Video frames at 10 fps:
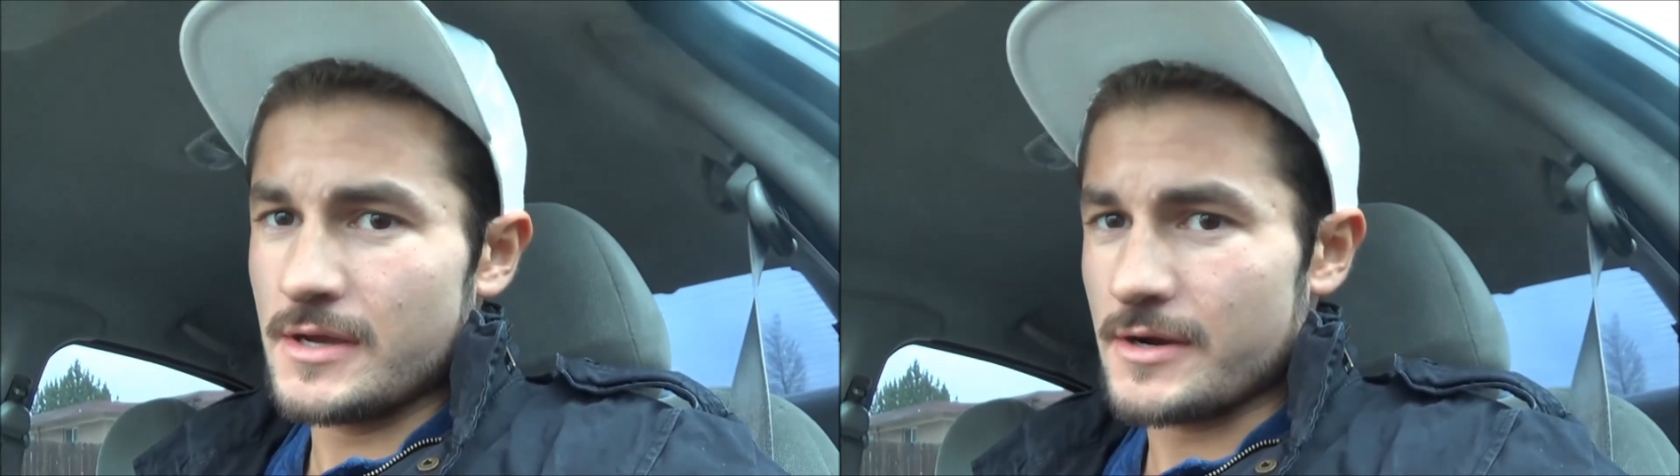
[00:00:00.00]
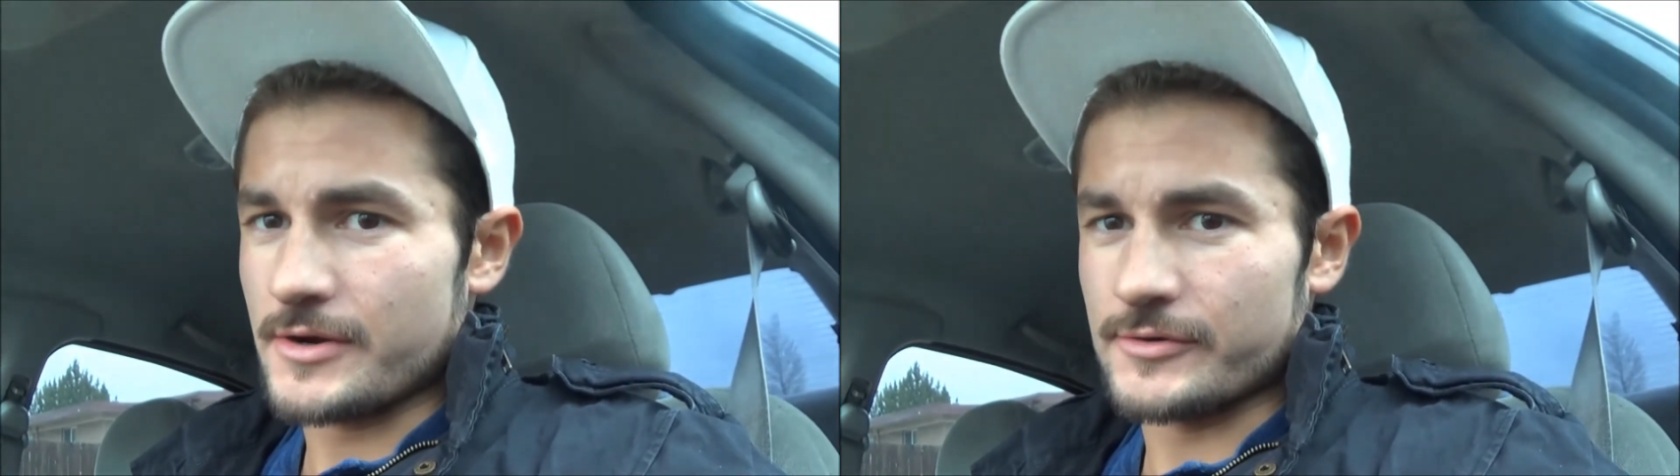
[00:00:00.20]

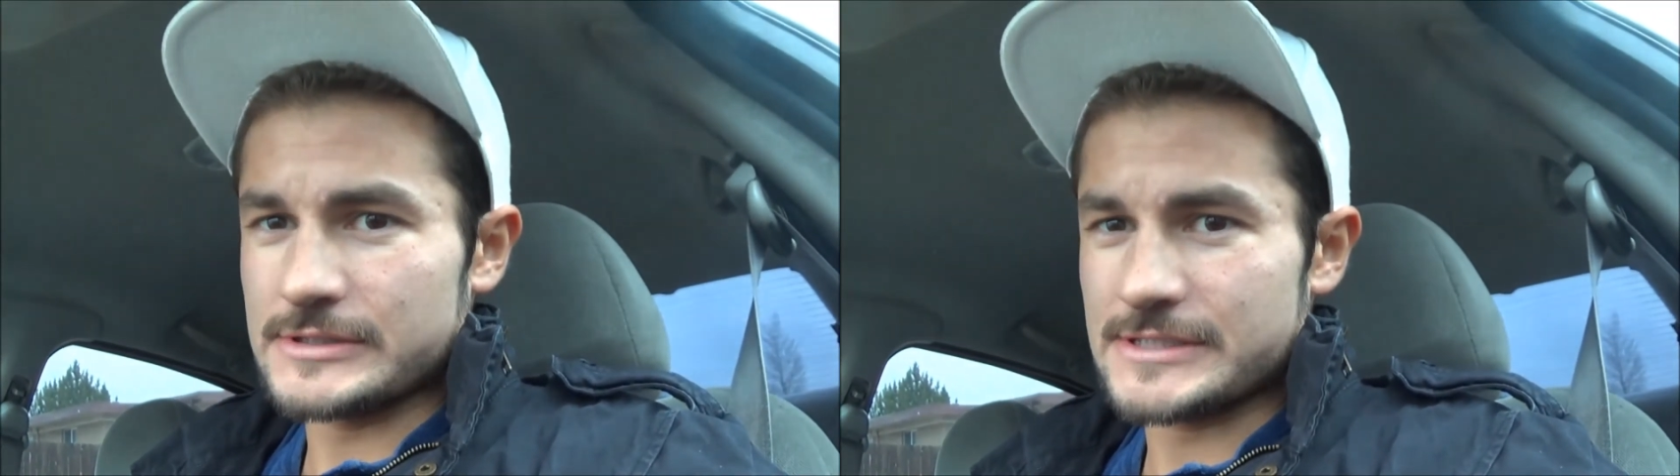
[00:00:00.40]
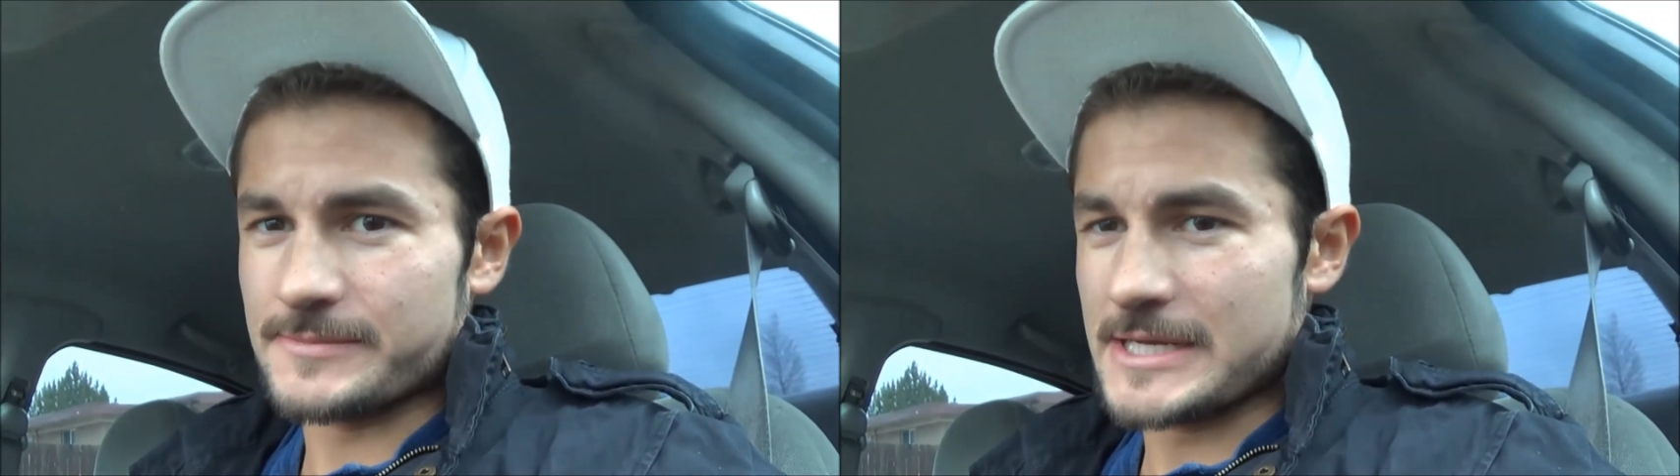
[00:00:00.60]
alright,
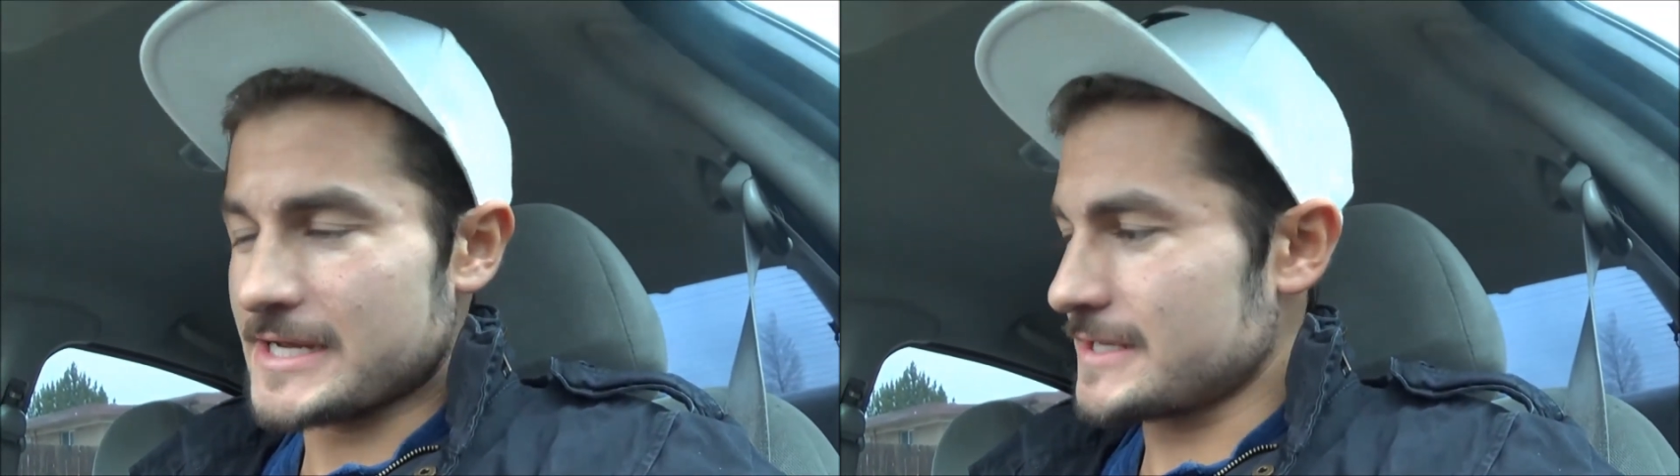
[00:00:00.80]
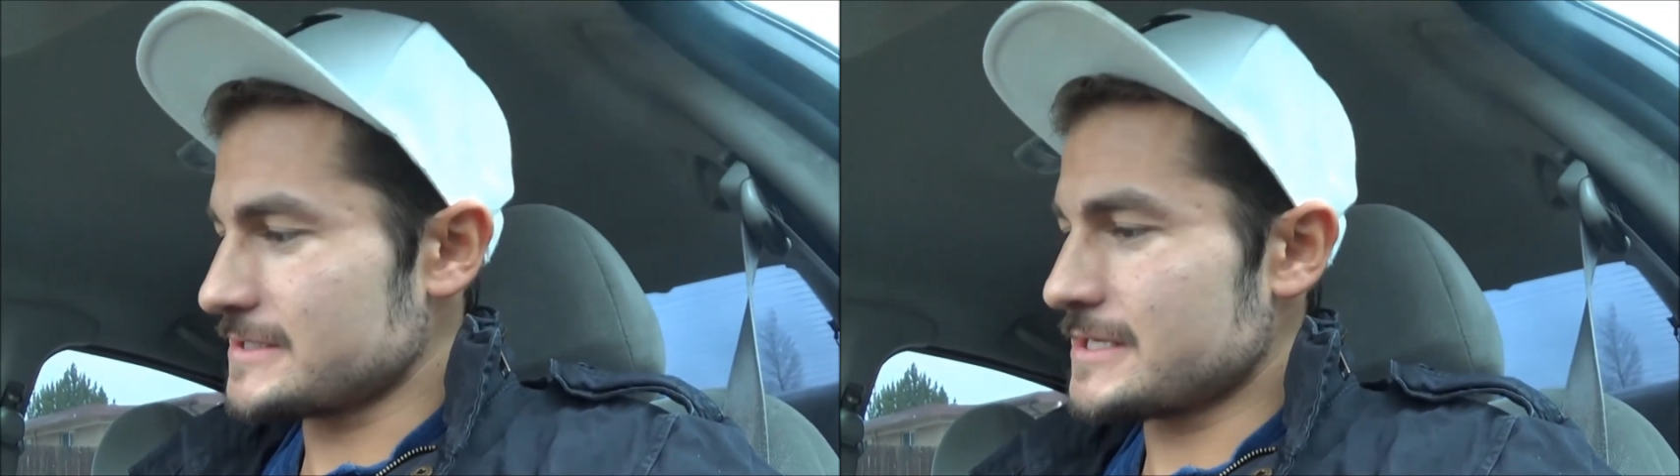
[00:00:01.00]
what's up,
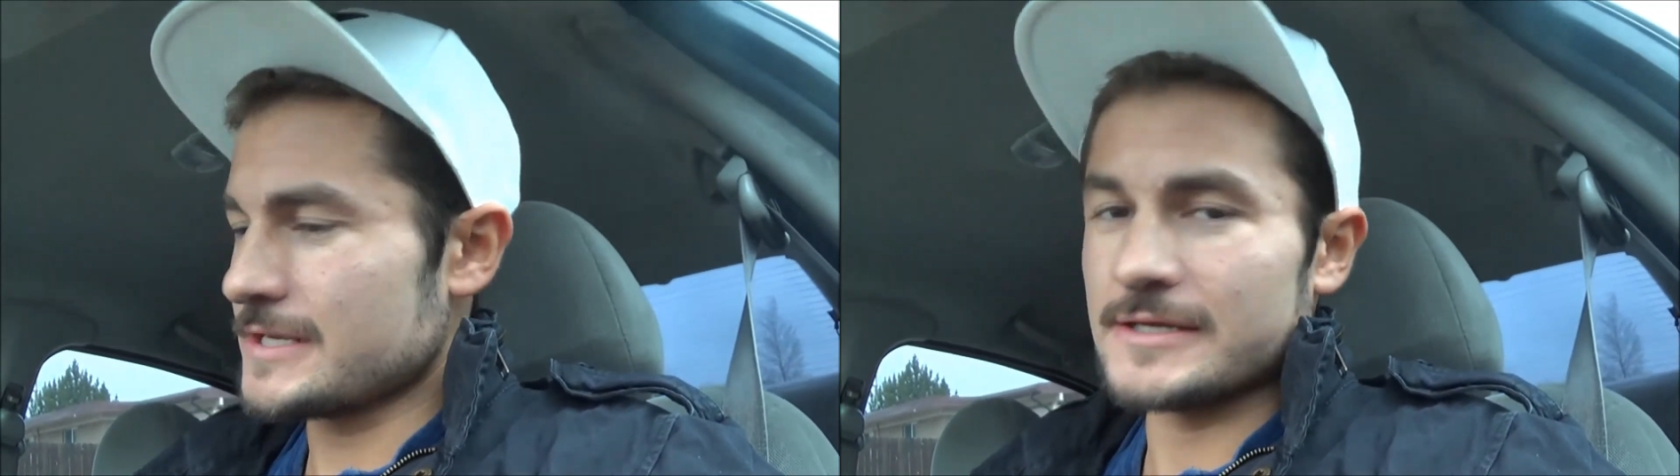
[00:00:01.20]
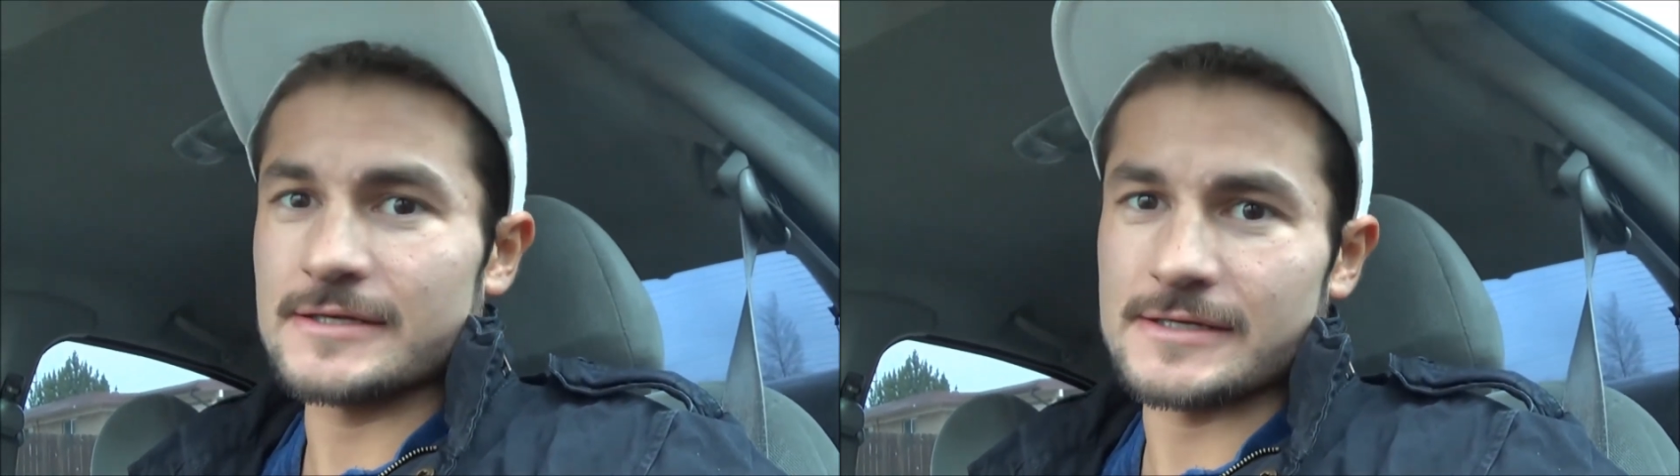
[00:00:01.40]
guys?
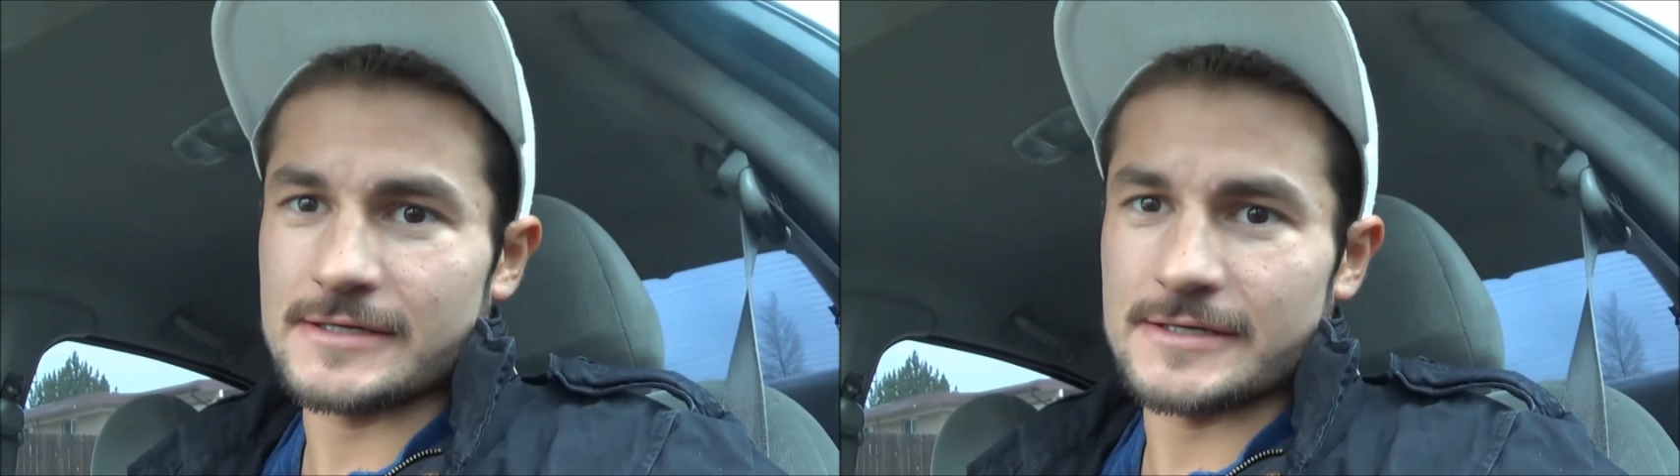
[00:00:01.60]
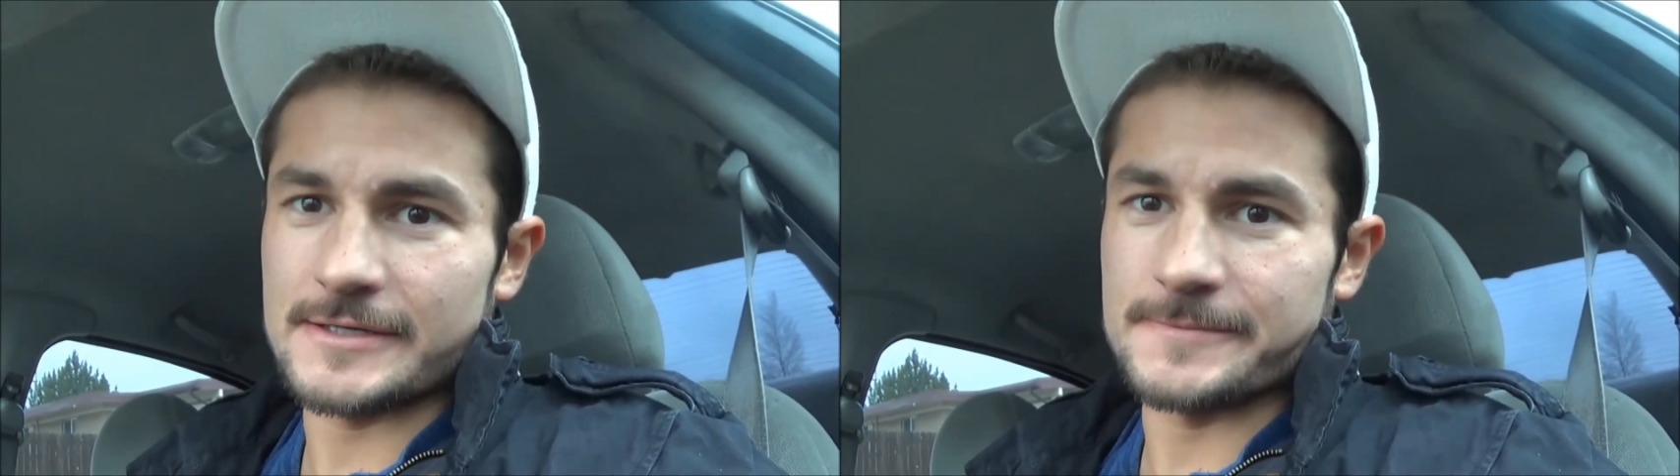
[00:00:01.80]

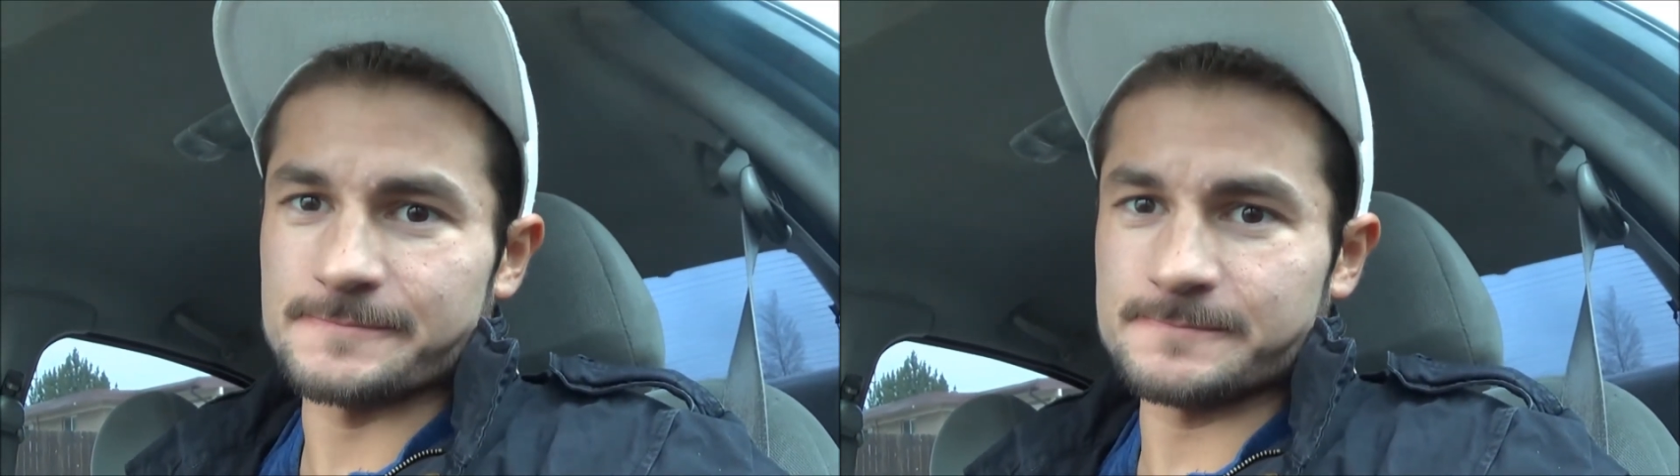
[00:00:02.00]
I